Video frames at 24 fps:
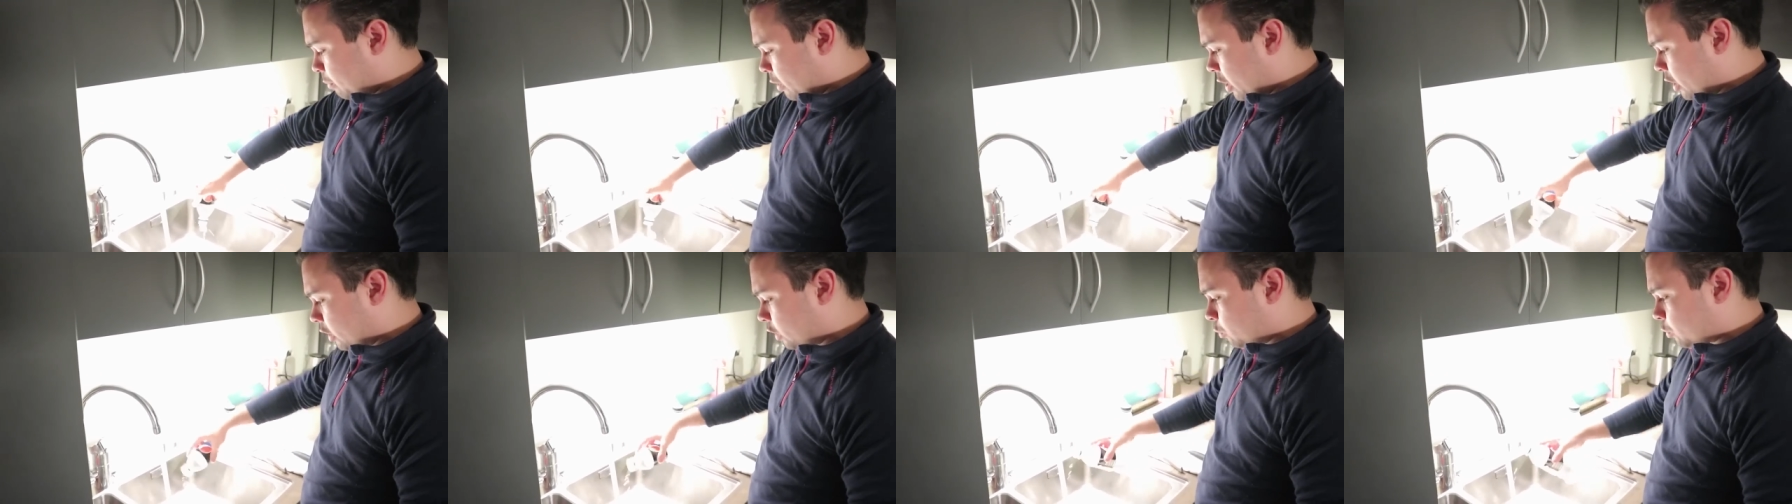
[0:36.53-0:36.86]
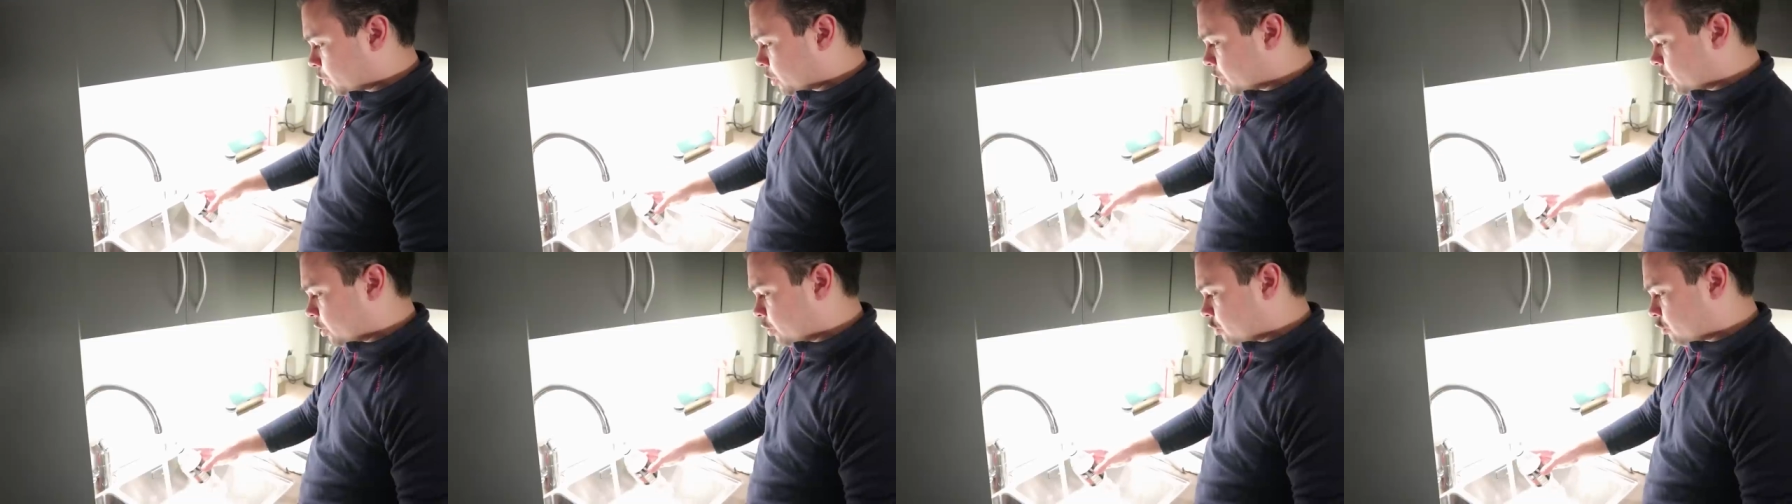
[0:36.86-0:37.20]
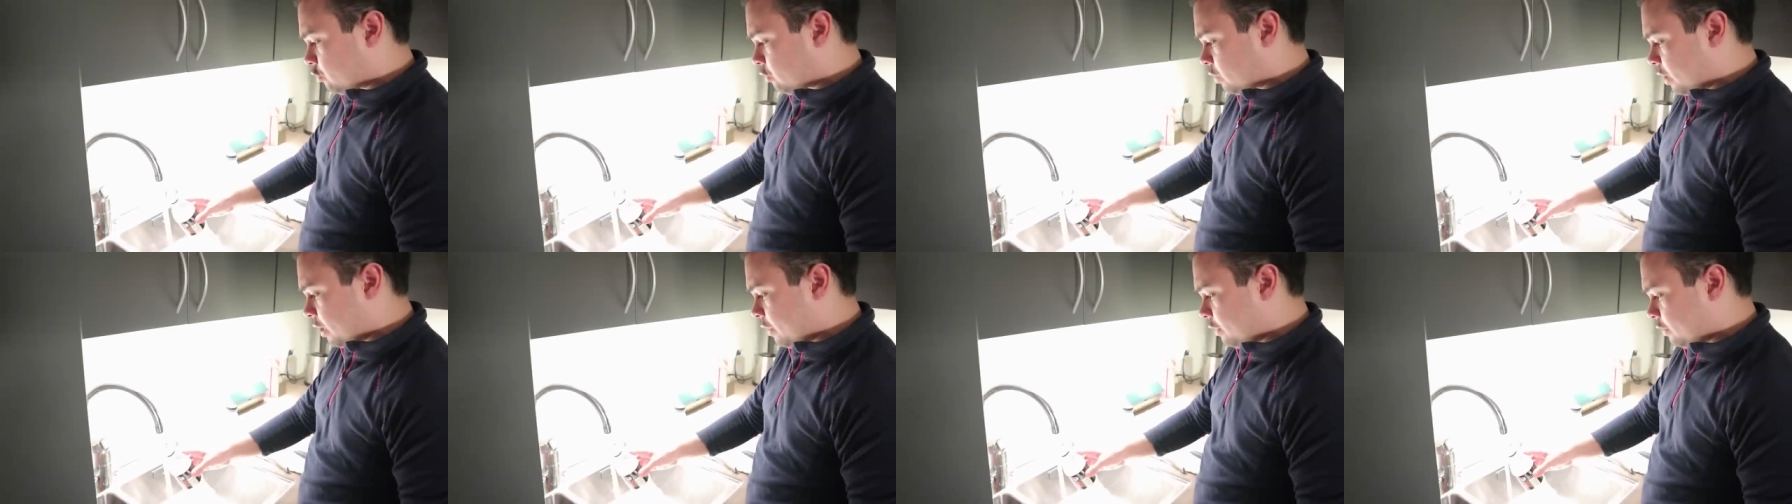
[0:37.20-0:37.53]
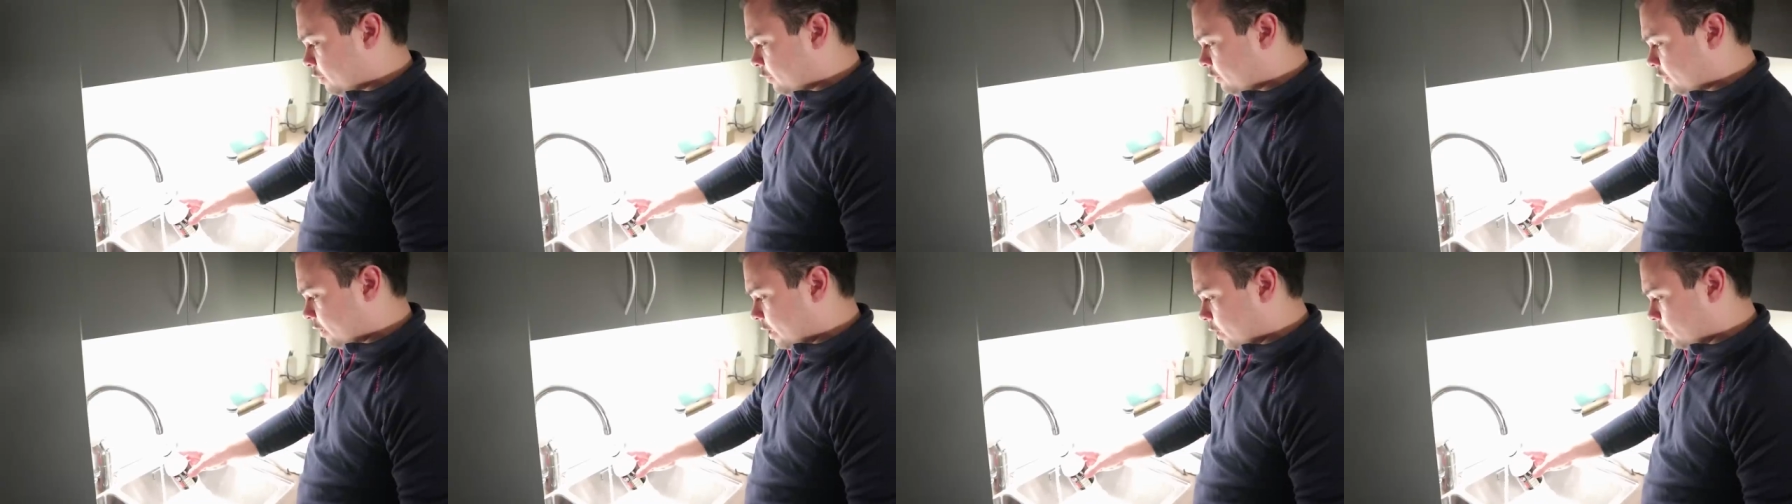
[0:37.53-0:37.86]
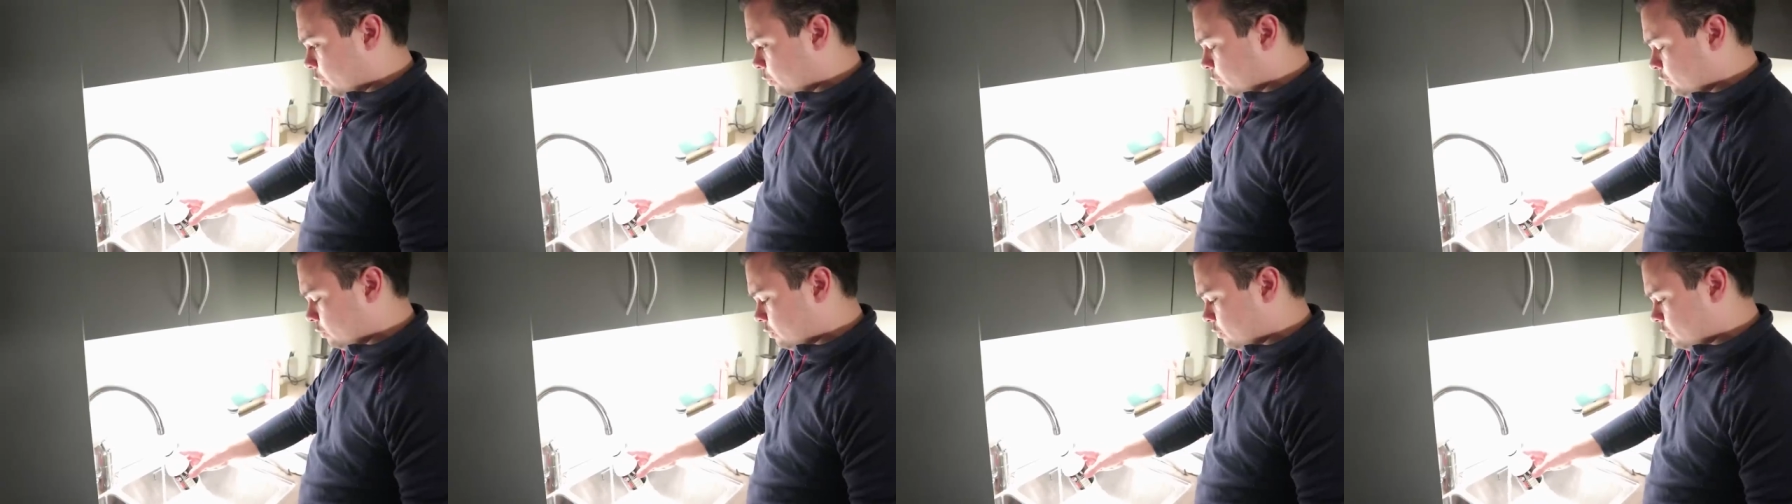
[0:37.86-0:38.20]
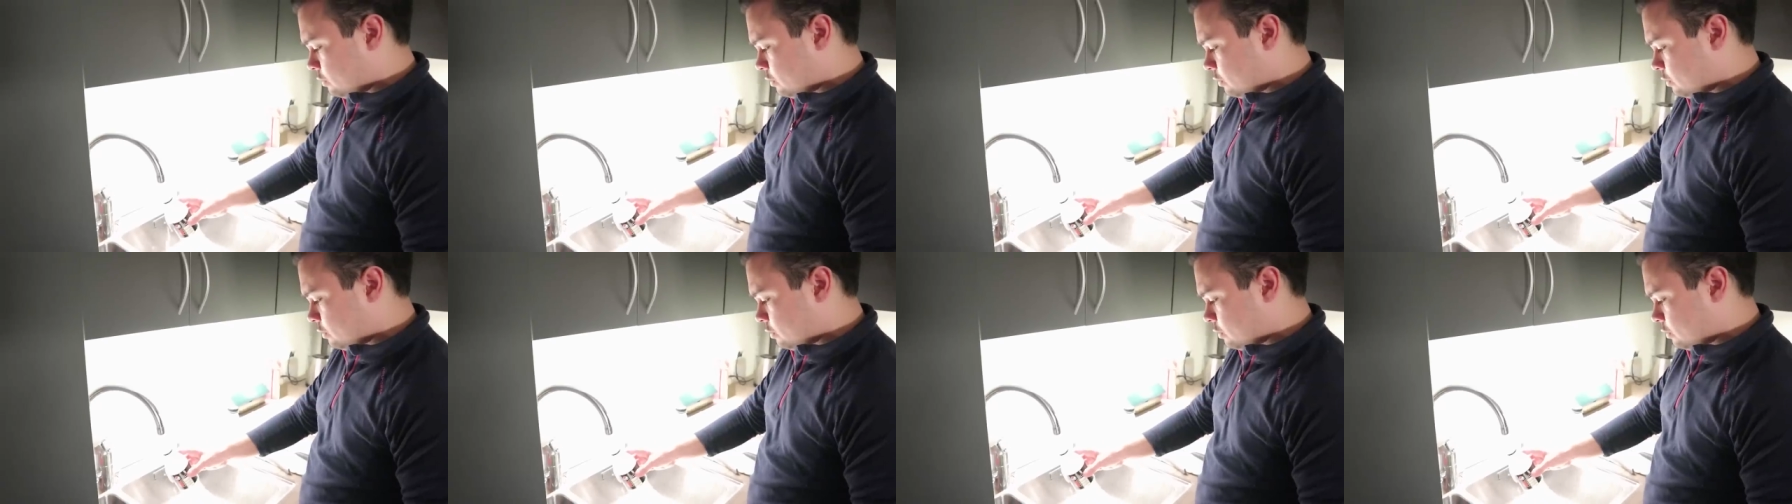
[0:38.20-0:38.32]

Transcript: bottle. We're gonna try this out.